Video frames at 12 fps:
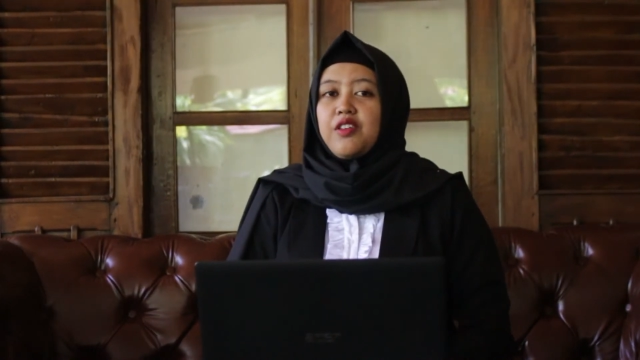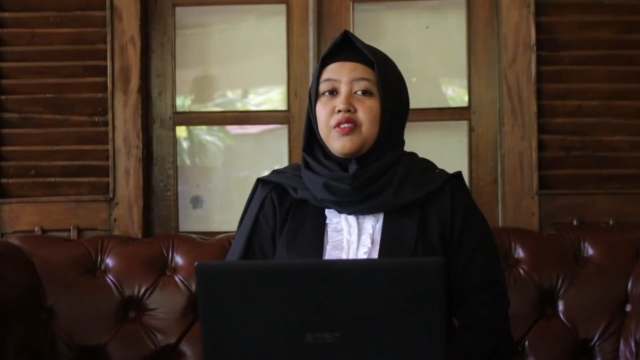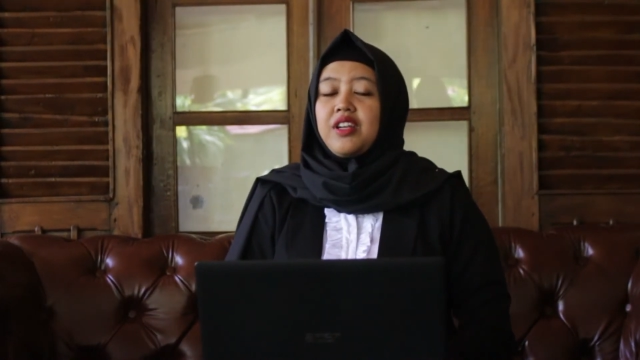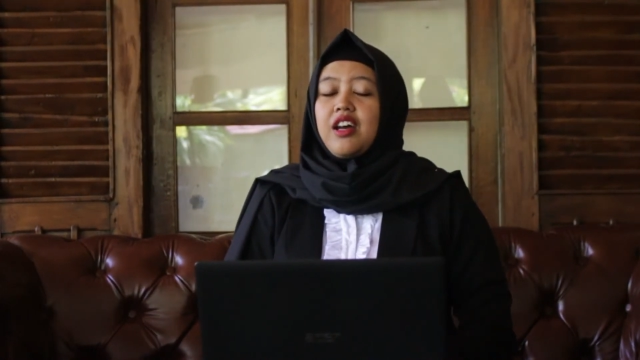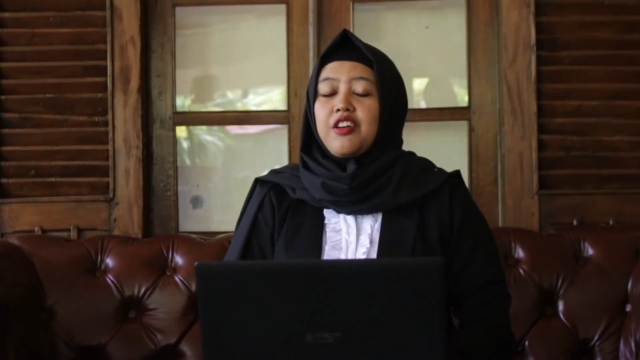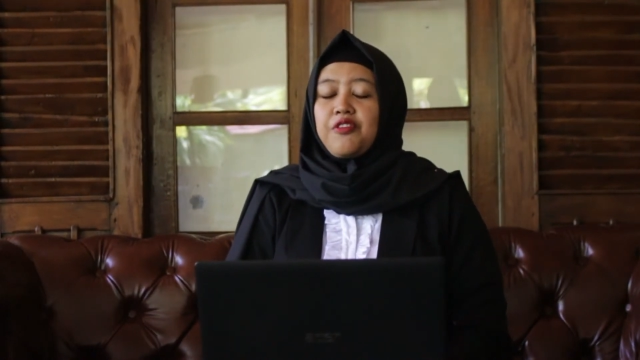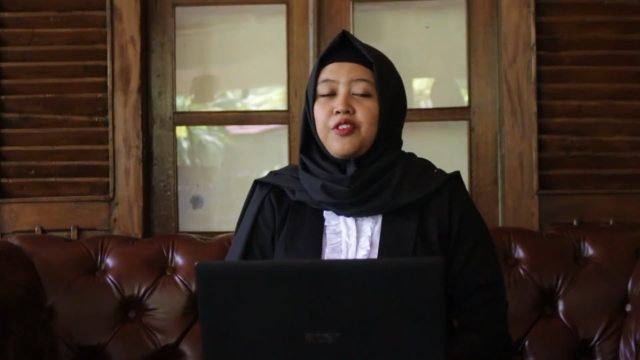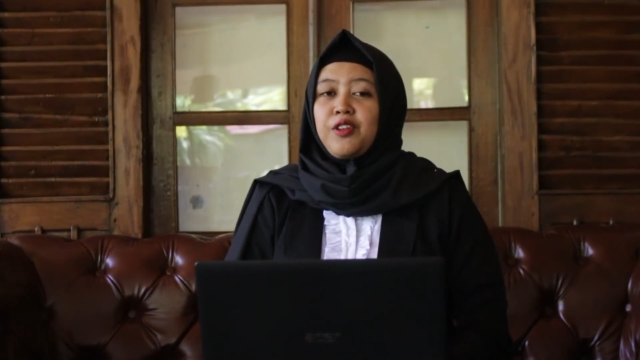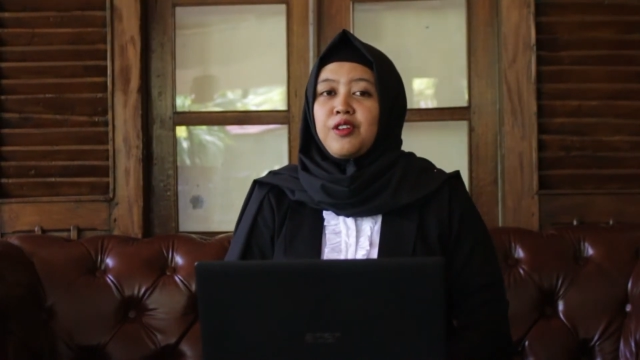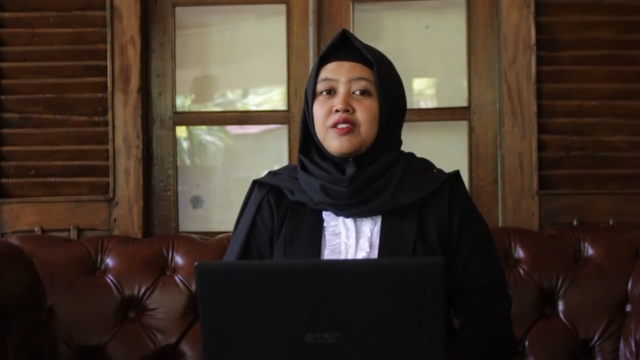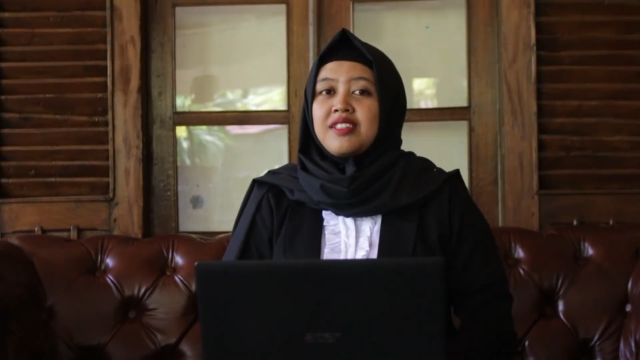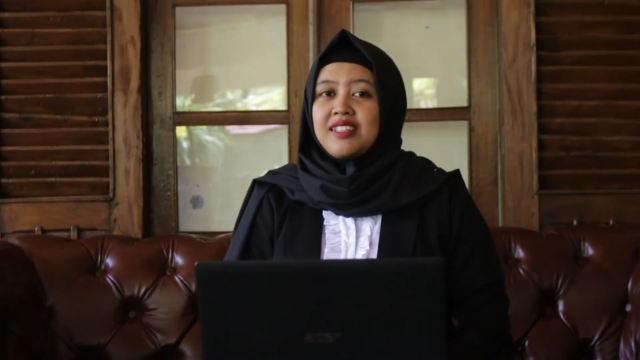Even I
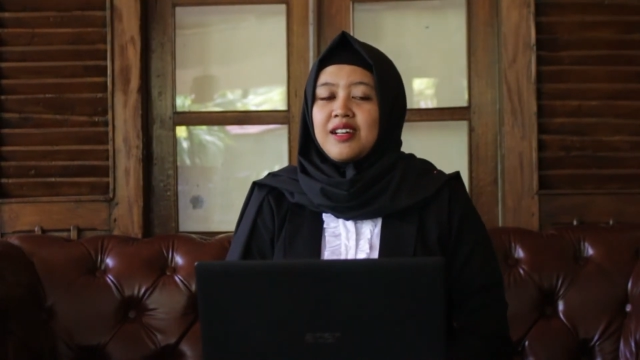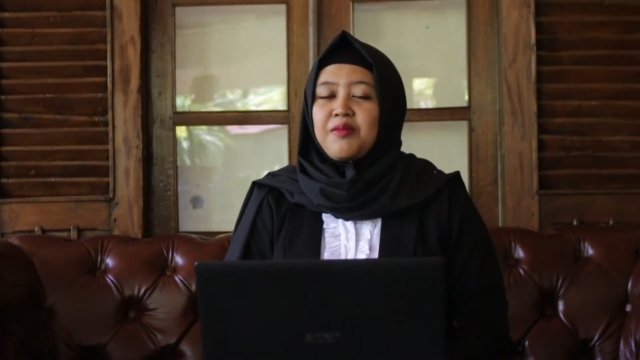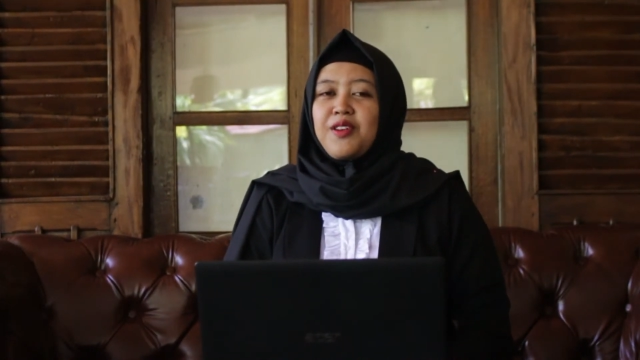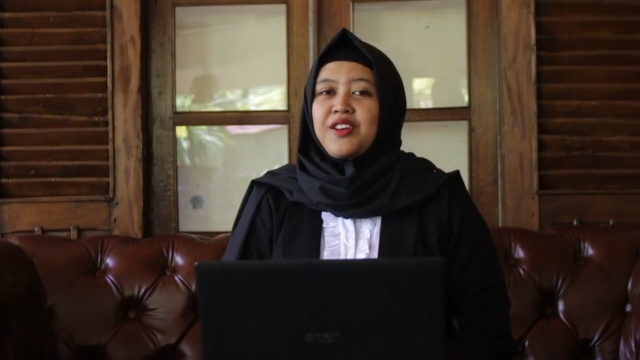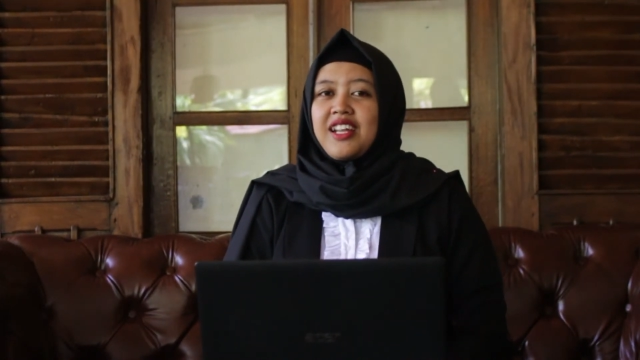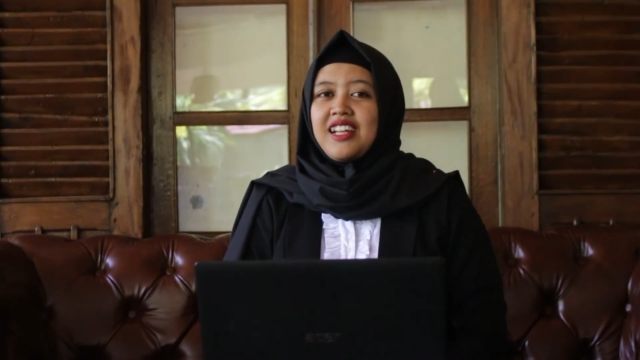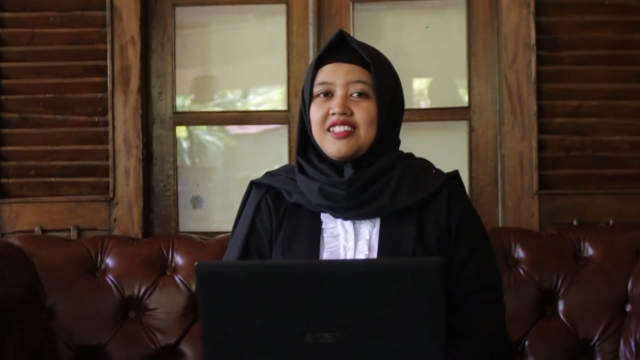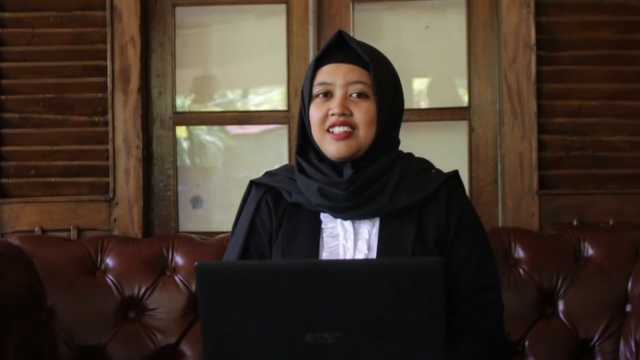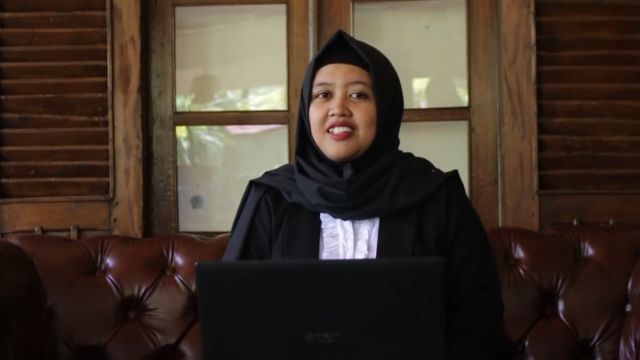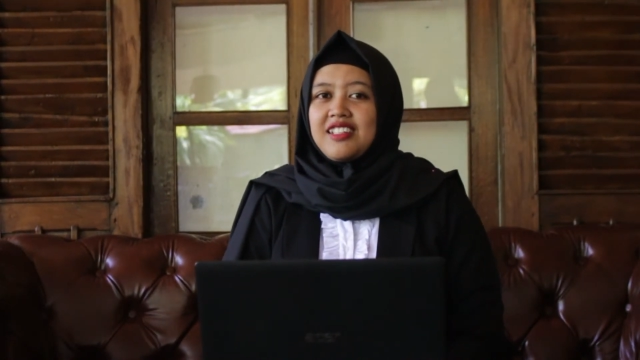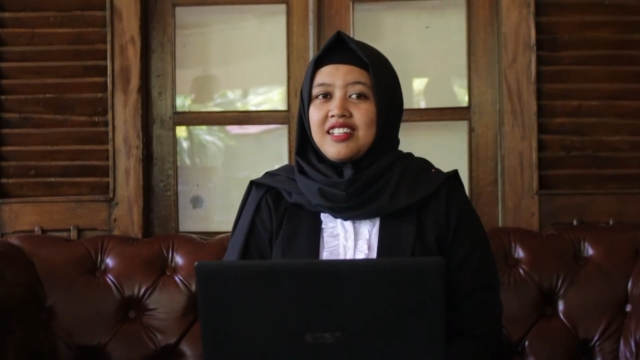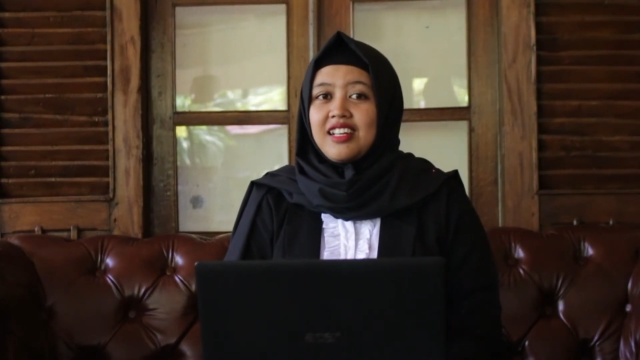follow some
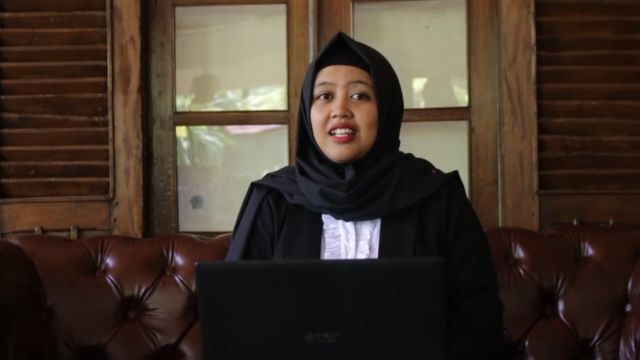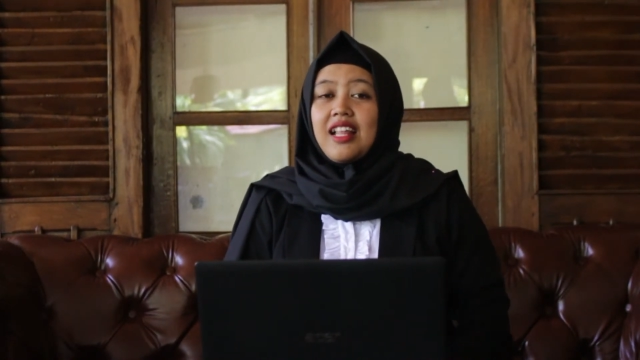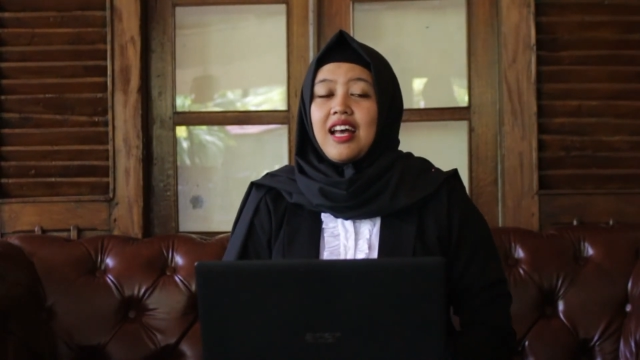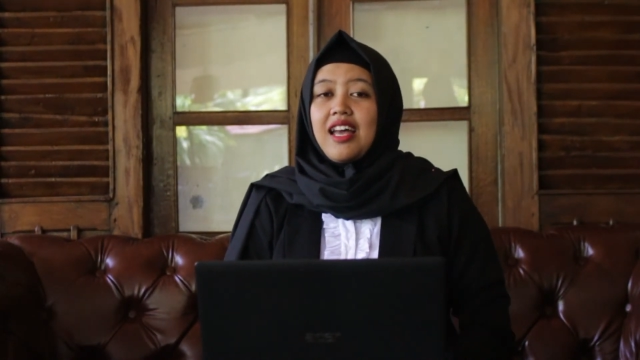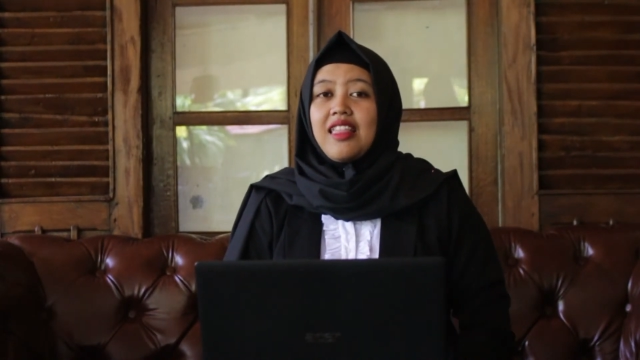organization,